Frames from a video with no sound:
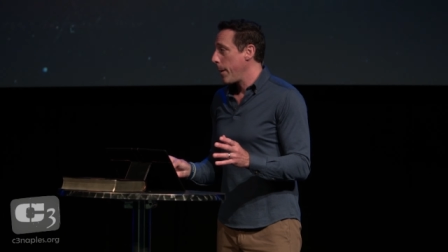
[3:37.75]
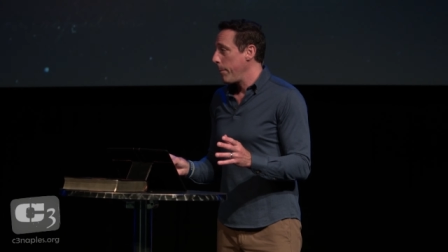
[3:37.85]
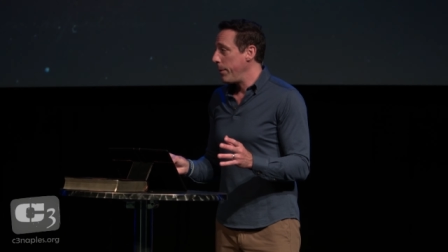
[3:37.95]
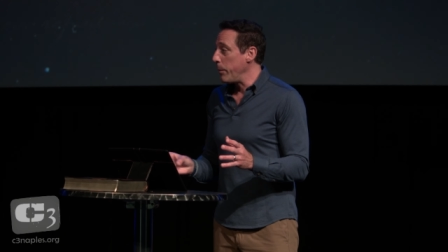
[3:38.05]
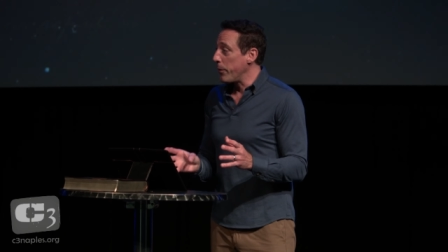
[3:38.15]

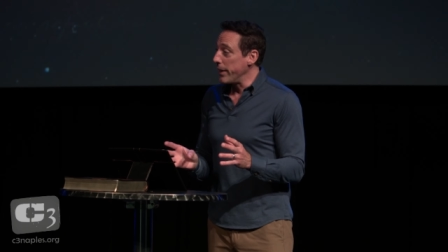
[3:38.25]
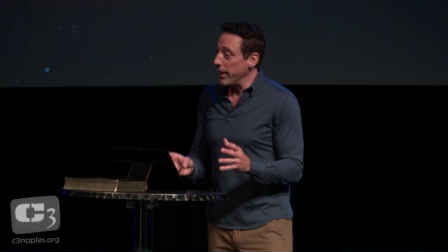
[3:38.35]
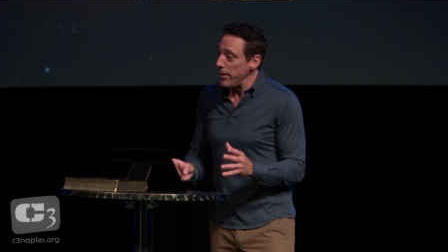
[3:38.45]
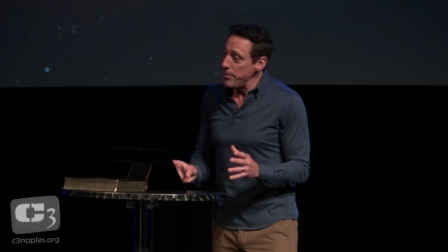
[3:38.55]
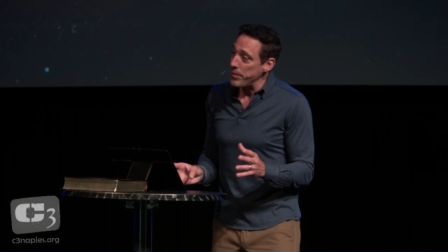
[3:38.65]
People
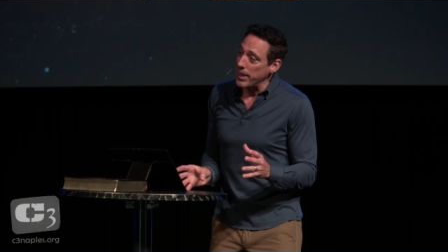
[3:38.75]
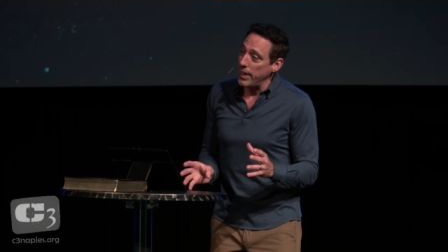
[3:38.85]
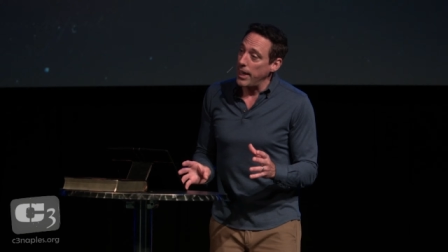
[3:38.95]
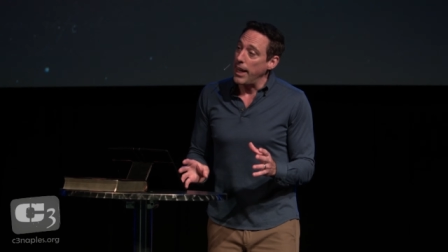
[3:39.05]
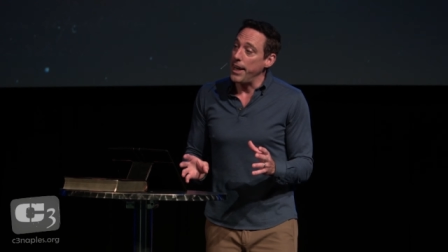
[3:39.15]
here,
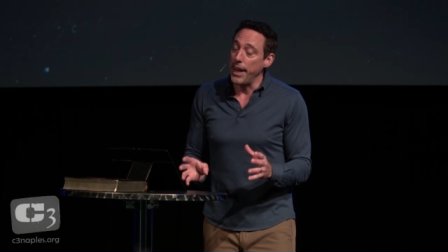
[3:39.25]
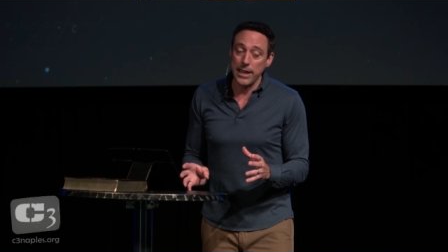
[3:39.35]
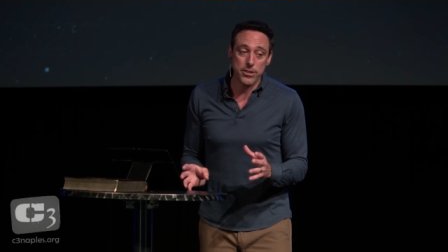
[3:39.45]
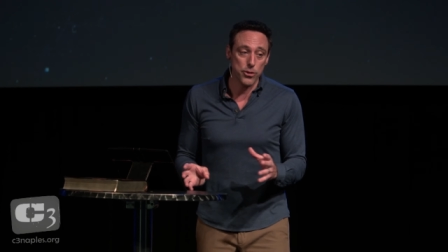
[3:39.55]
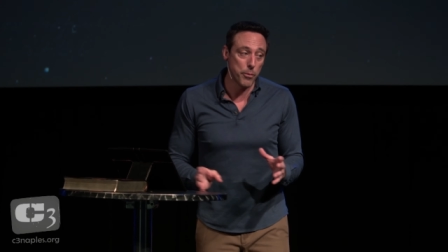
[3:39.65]

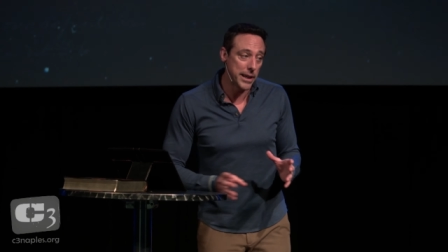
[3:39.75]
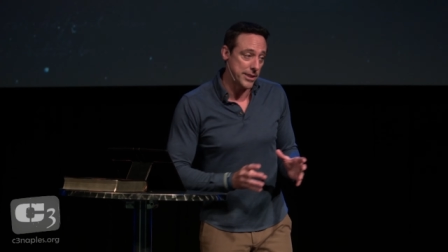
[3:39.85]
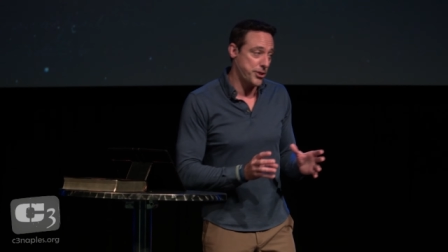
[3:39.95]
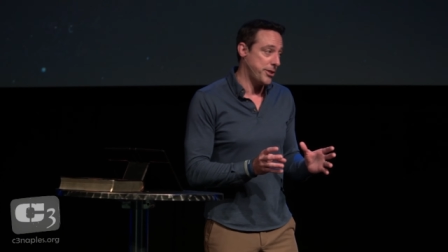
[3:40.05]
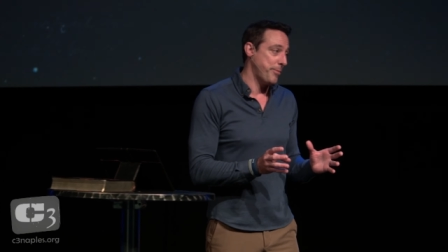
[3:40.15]
not so
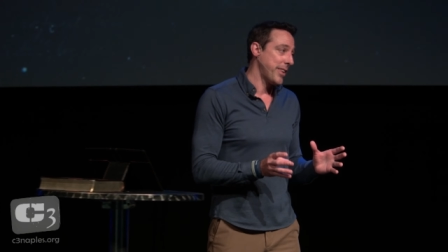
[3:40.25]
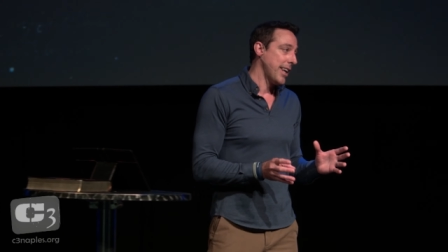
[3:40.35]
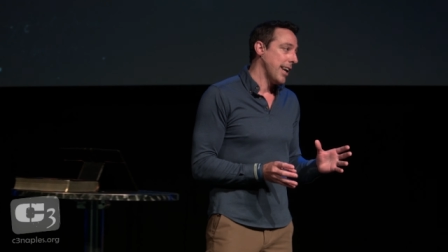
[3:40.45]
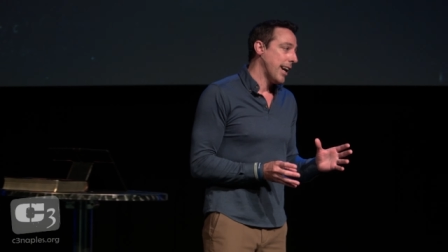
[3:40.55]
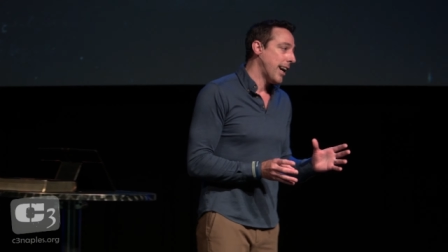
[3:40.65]
much.
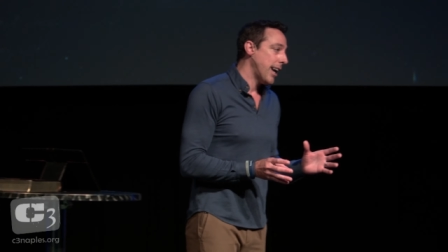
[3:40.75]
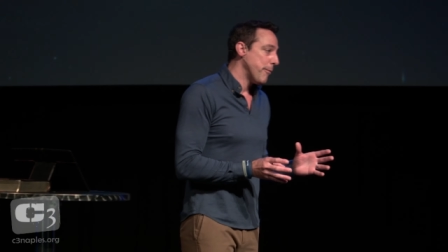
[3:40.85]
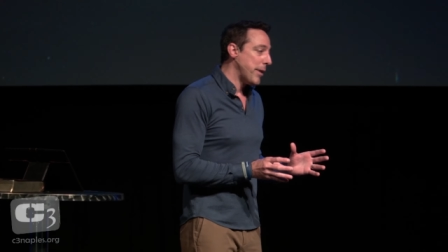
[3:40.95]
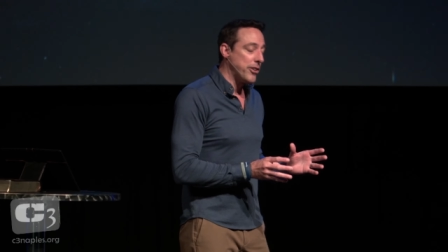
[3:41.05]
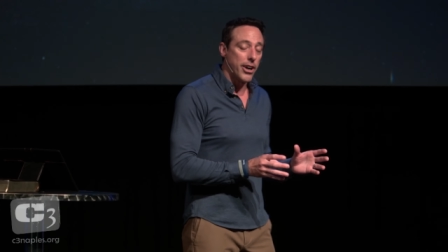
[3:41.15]

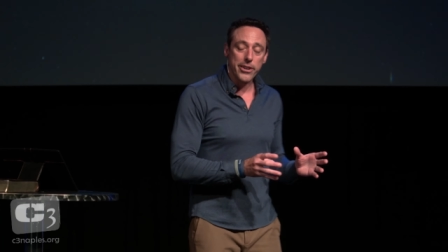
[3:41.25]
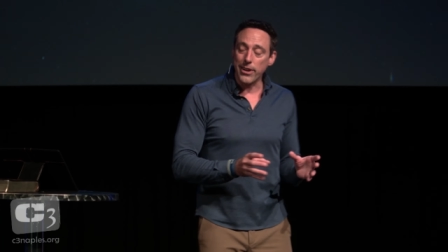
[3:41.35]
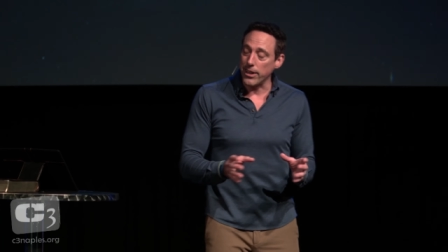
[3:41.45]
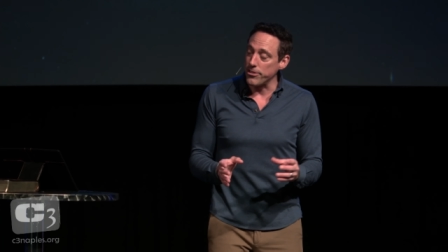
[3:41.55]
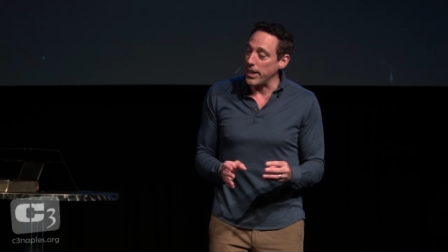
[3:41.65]
My daughter
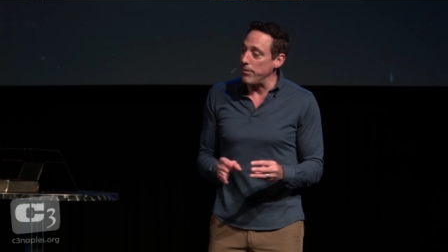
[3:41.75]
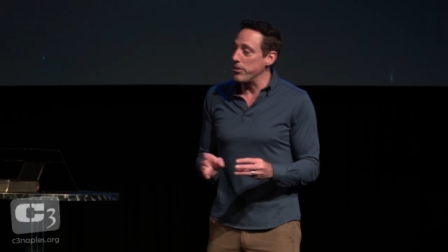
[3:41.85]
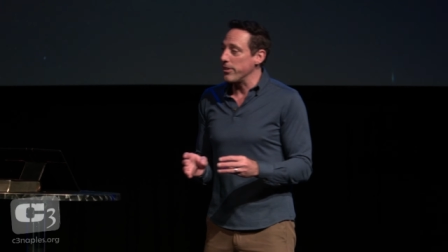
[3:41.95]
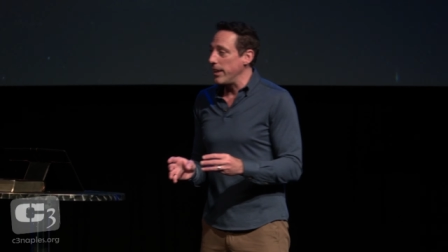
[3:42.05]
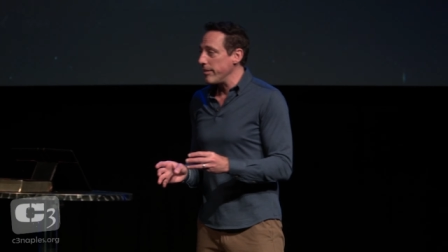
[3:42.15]
got her
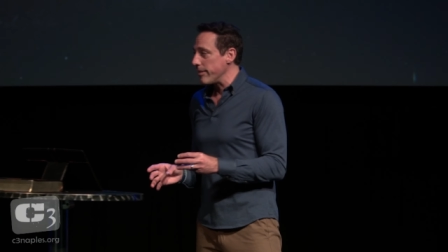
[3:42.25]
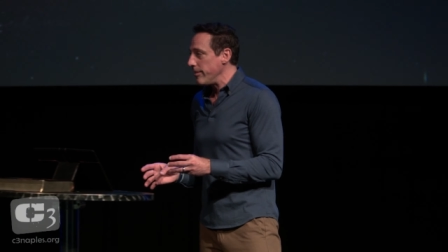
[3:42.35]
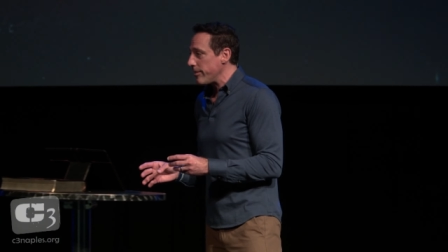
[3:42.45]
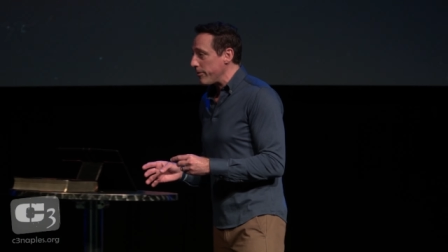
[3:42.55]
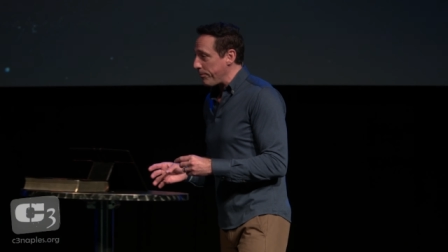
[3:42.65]
driver's
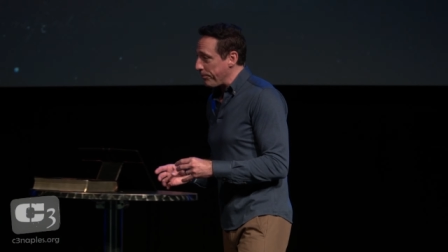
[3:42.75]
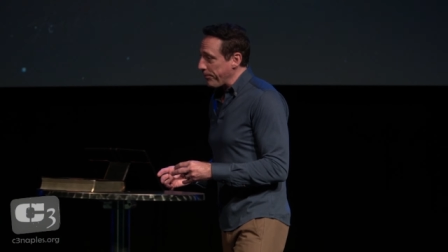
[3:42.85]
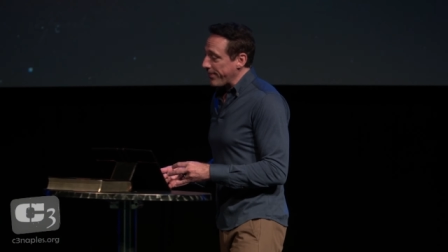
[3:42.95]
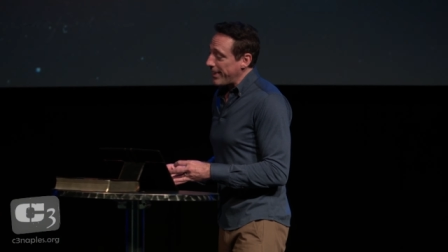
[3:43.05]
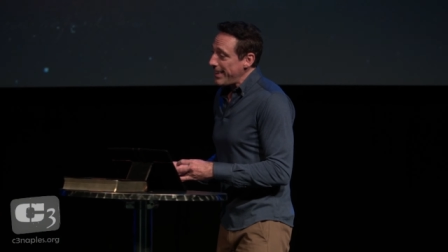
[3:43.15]
license.
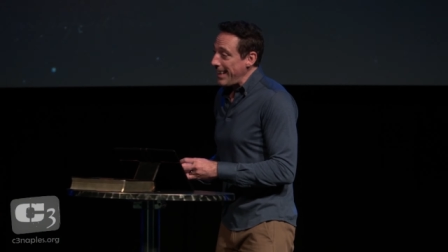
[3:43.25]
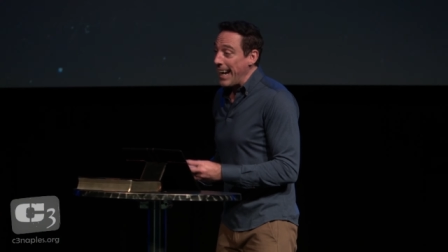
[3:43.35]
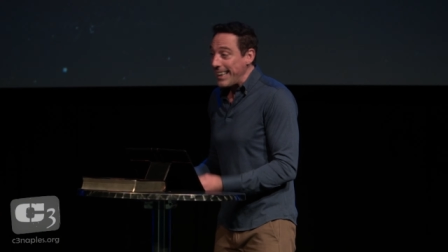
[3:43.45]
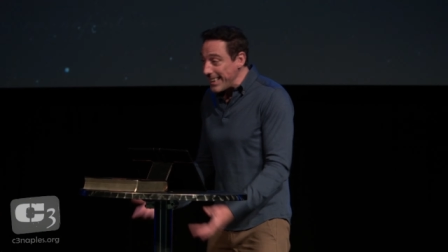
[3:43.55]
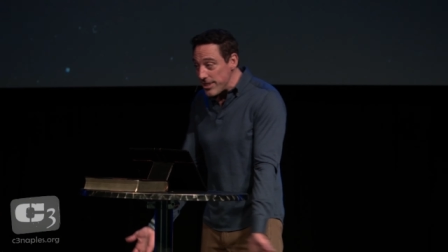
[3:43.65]

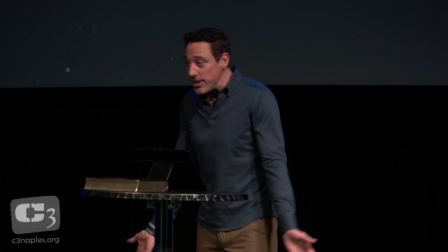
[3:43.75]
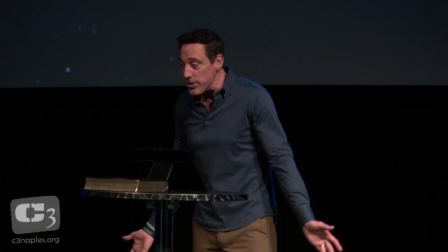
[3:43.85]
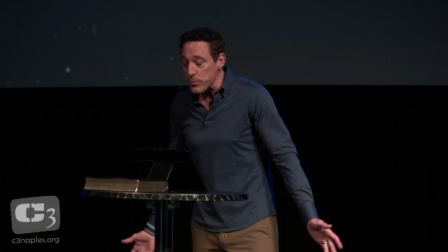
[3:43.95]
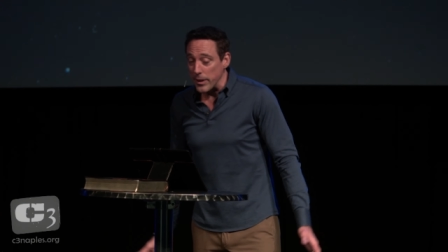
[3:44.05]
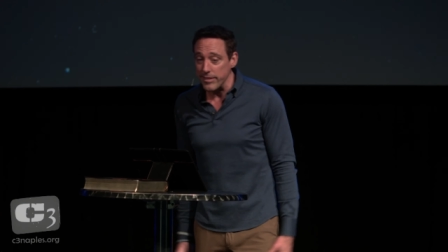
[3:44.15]
I think she
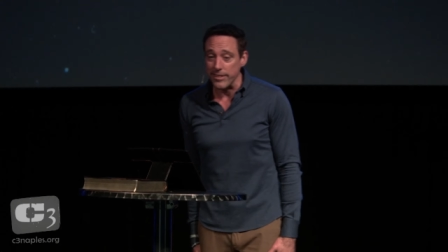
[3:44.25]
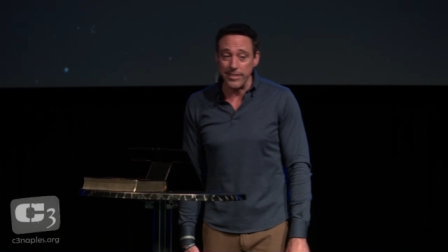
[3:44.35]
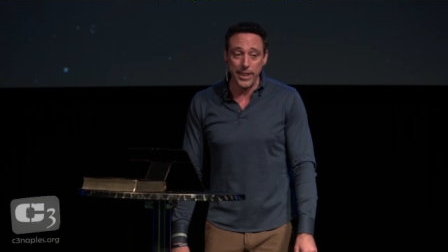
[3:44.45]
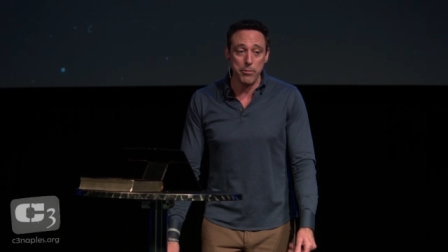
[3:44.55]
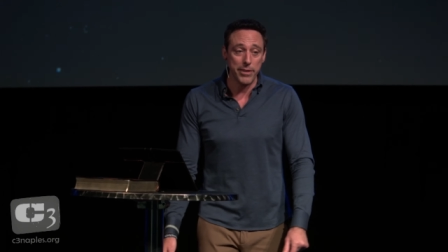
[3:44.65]
just went to the
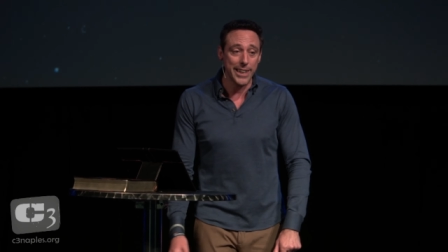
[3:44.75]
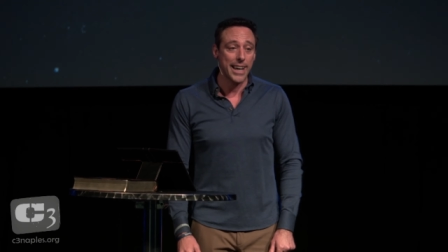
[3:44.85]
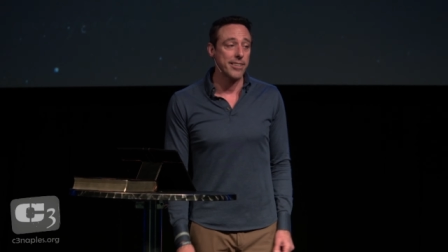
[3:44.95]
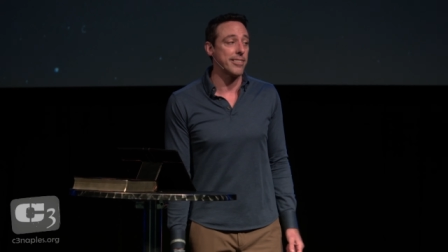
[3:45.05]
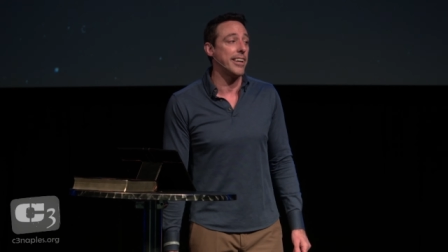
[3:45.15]
DMV and
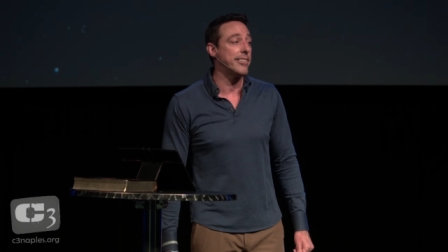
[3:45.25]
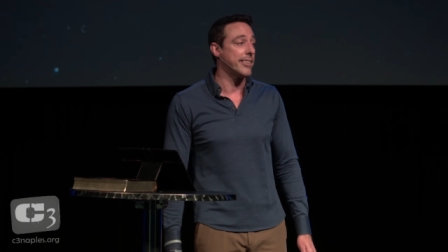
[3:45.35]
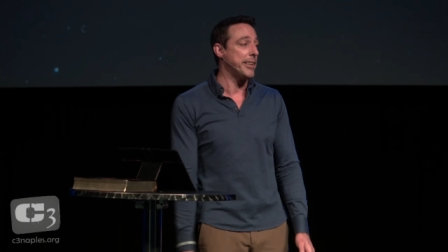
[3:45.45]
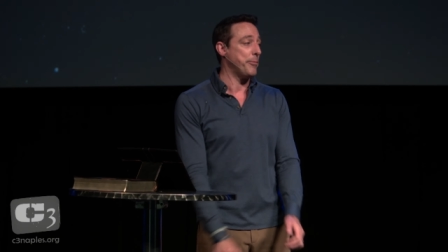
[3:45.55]
asked nicely.